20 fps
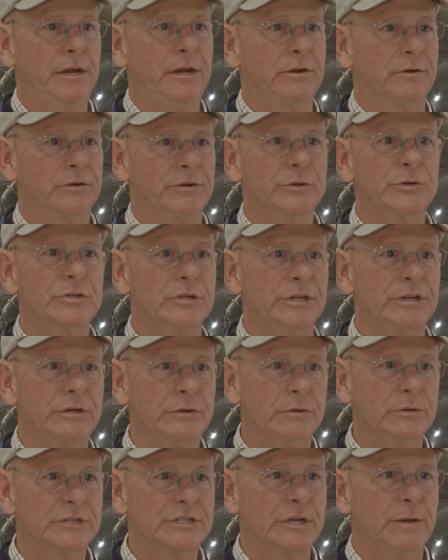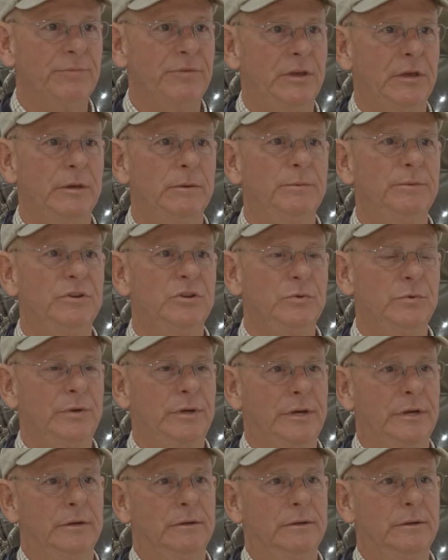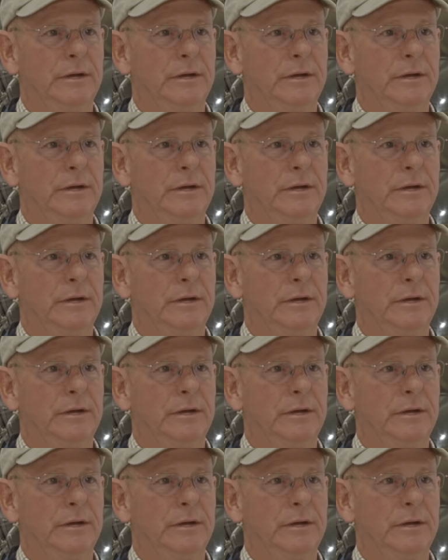You're usually doing something in between.